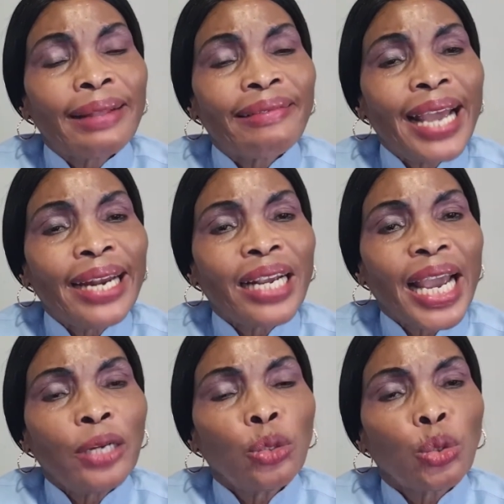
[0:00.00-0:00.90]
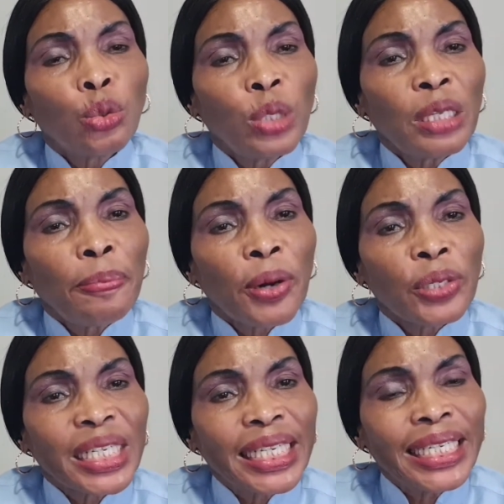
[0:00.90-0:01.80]
They can do the
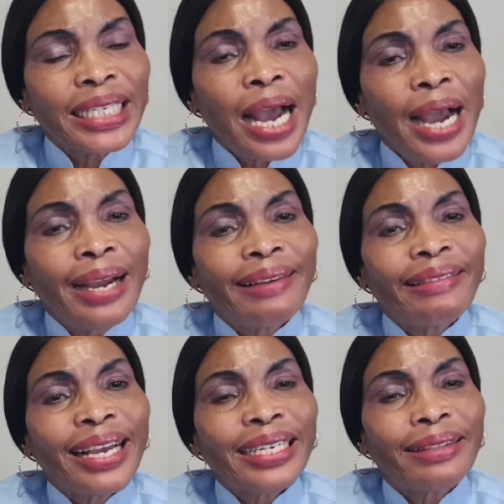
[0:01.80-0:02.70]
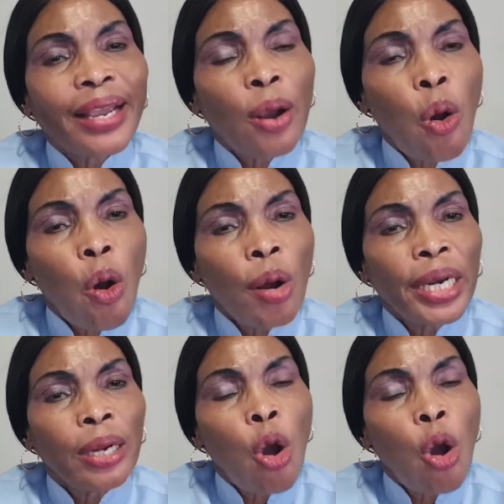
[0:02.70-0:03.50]
procedure that they call